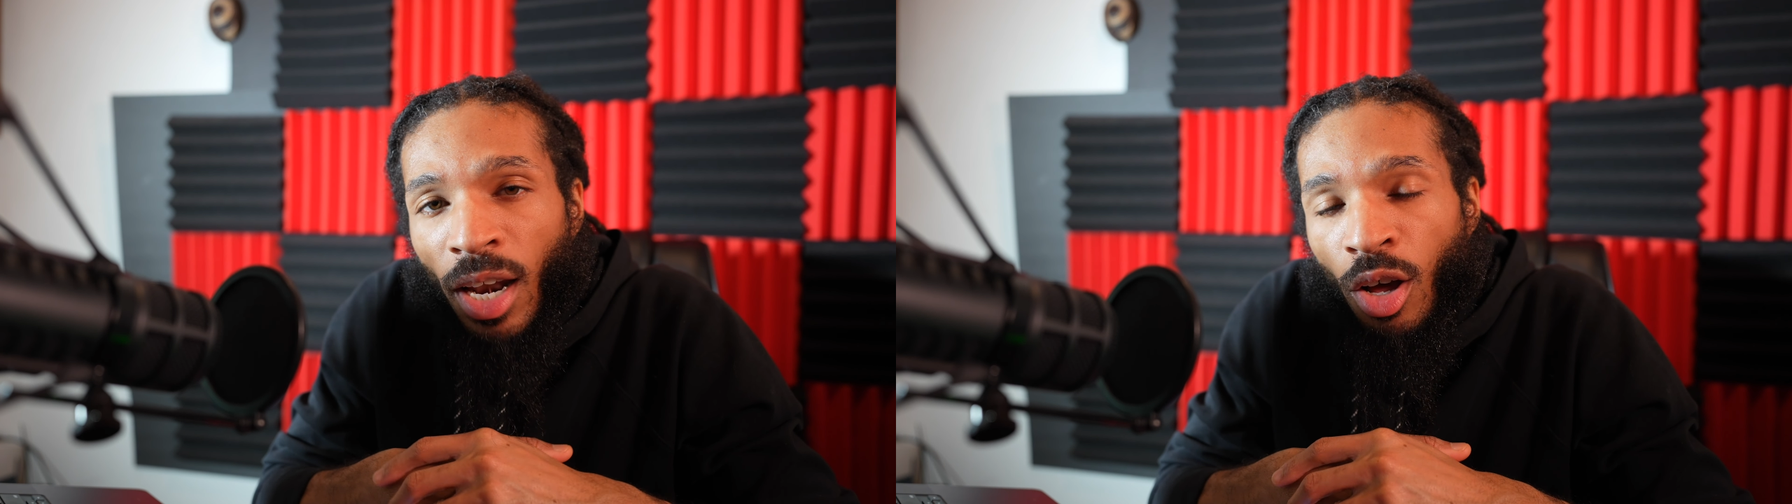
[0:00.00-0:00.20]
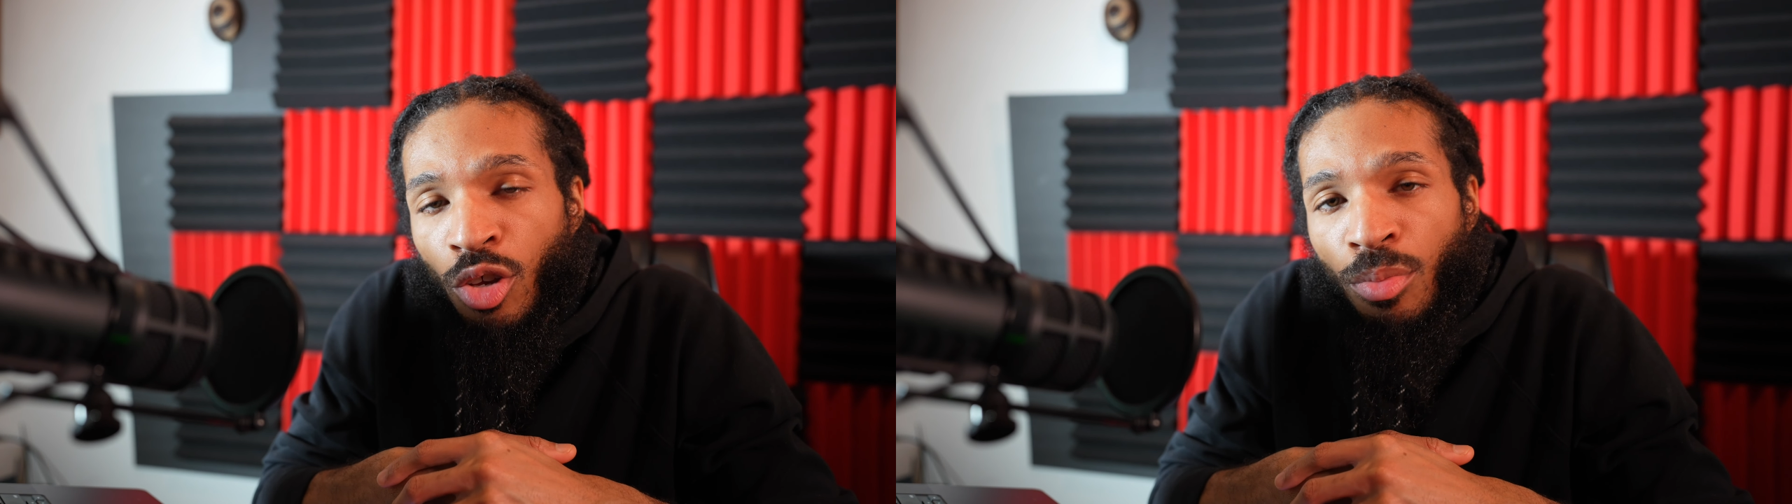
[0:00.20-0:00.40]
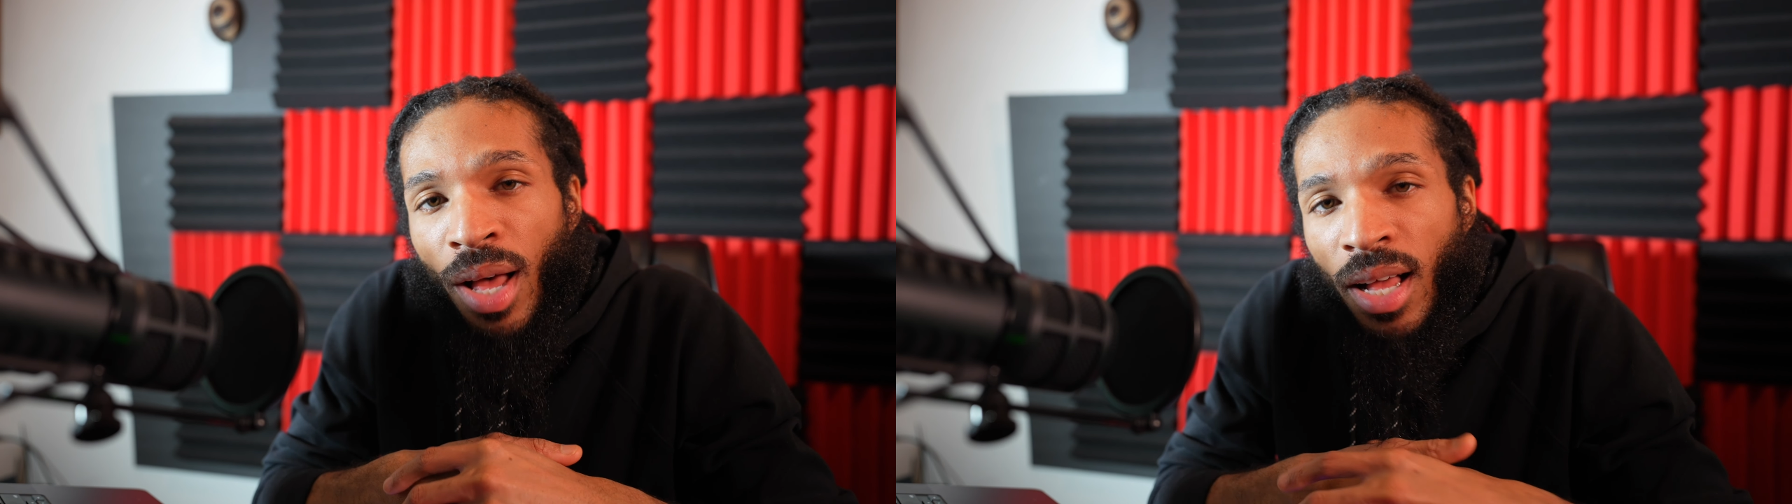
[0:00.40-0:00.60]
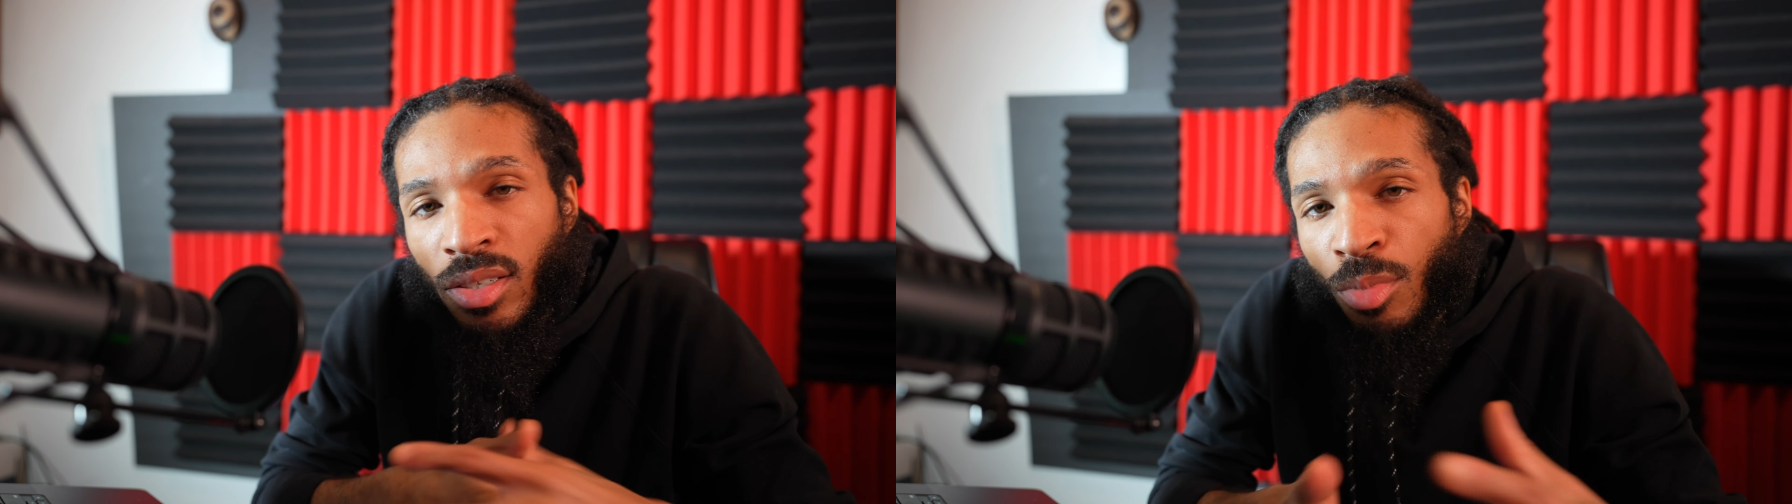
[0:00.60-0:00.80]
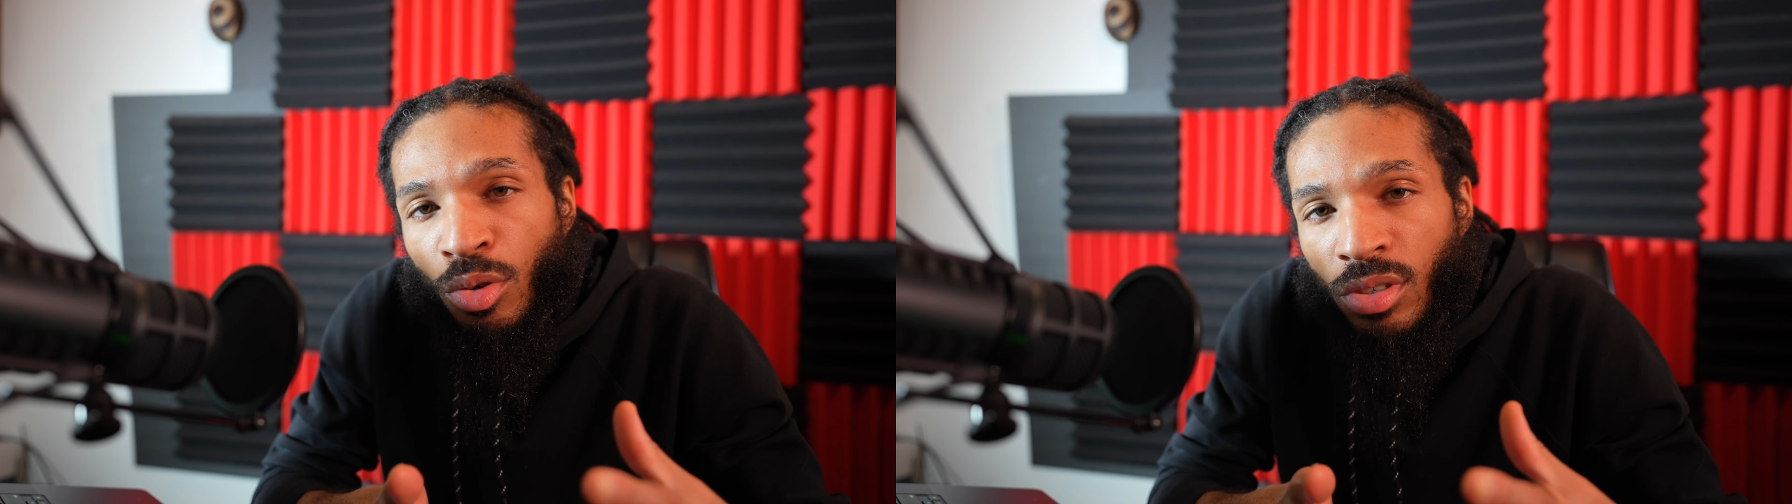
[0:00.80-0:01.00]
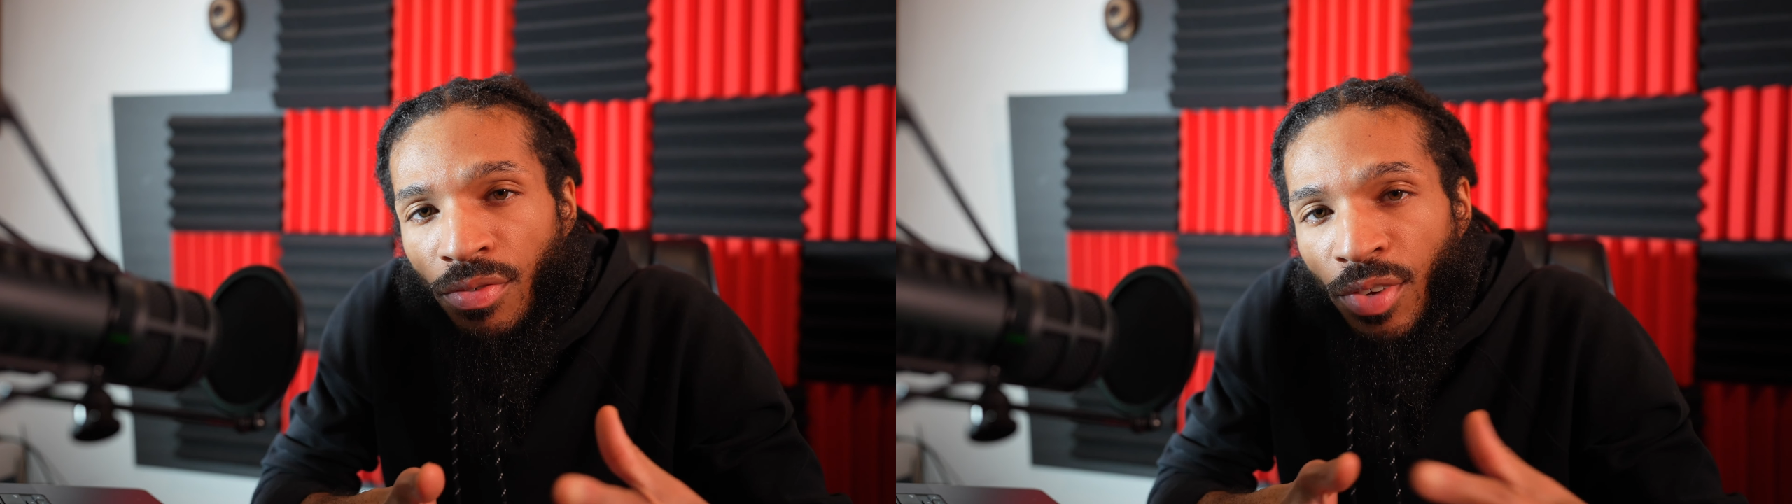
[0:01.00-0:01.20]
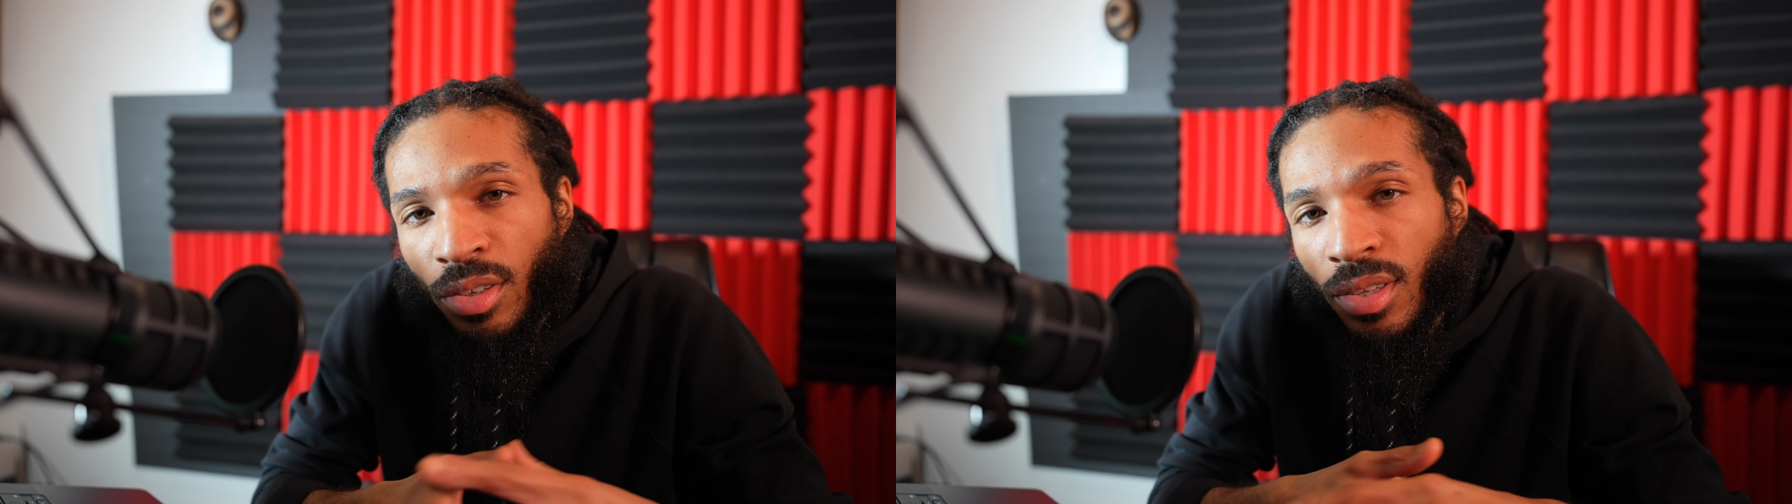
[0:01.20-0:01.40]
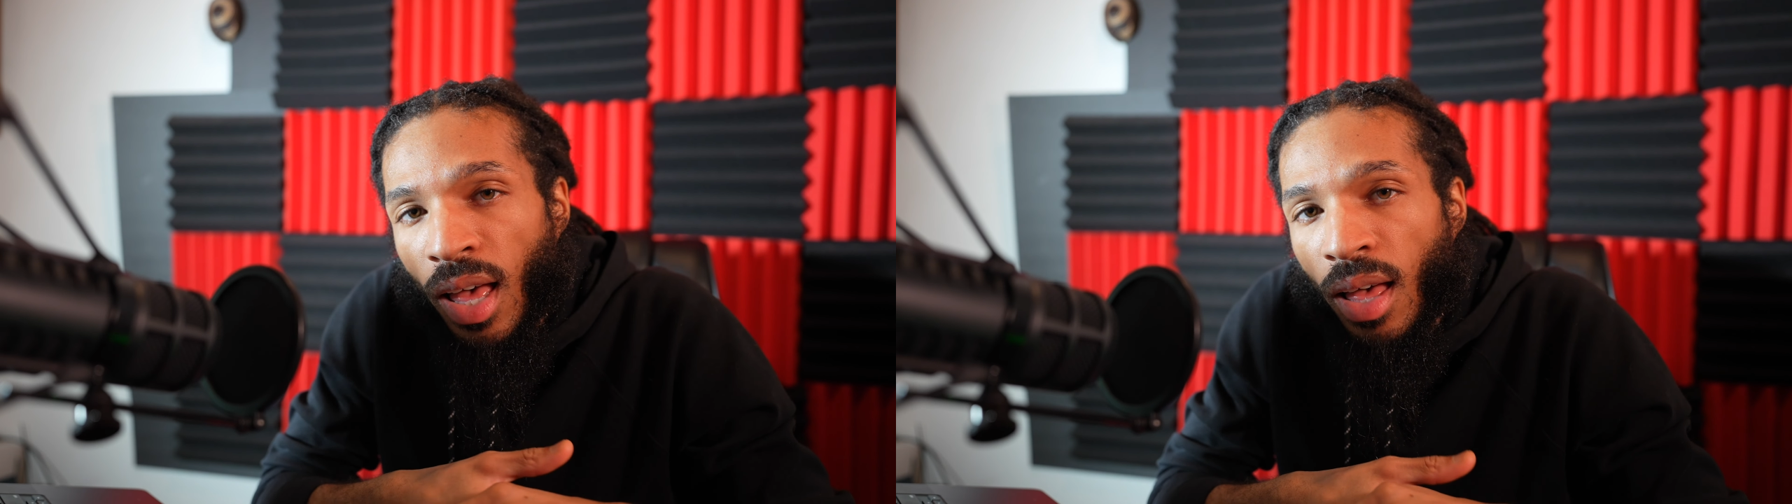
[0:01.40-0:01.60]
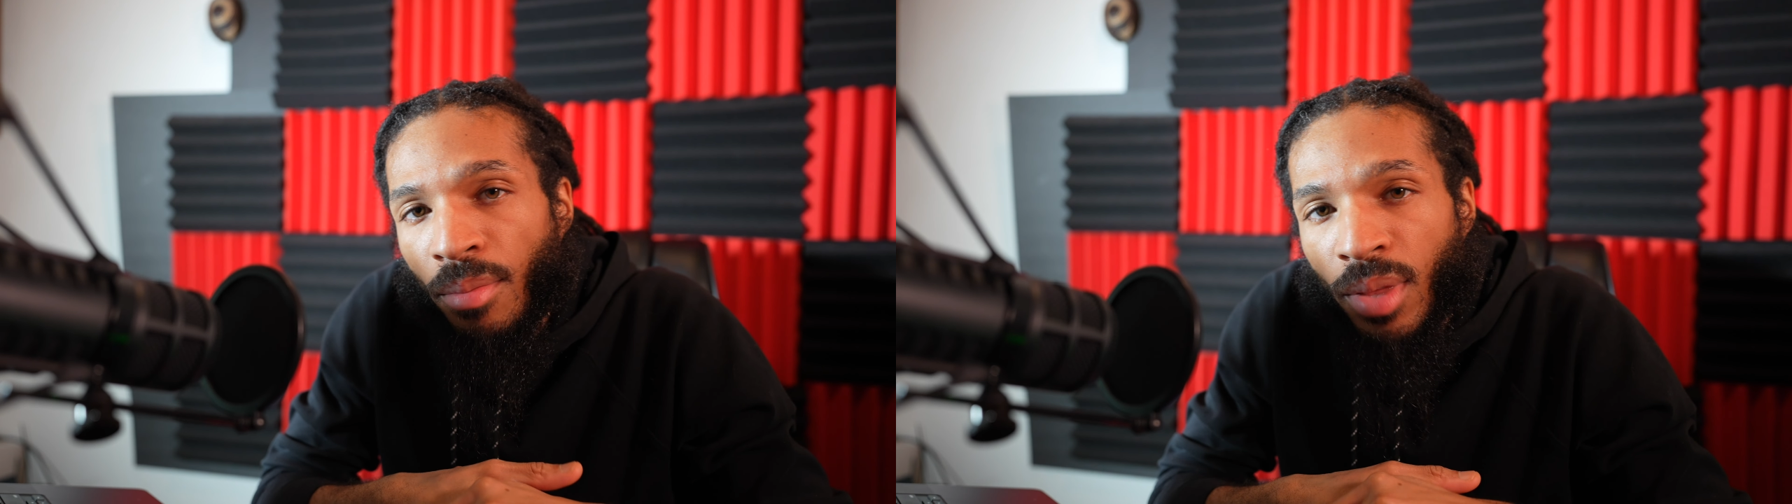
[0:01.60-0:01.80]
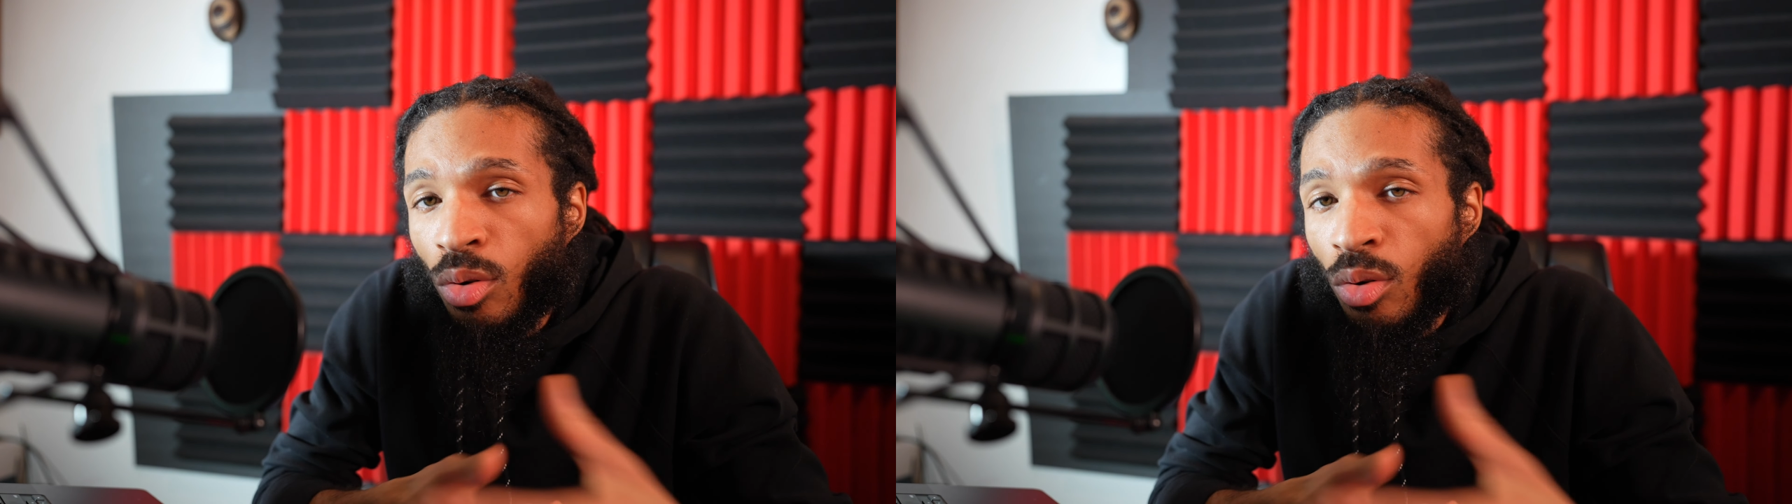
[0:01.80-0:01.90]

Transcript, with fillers: that occupies most of your time,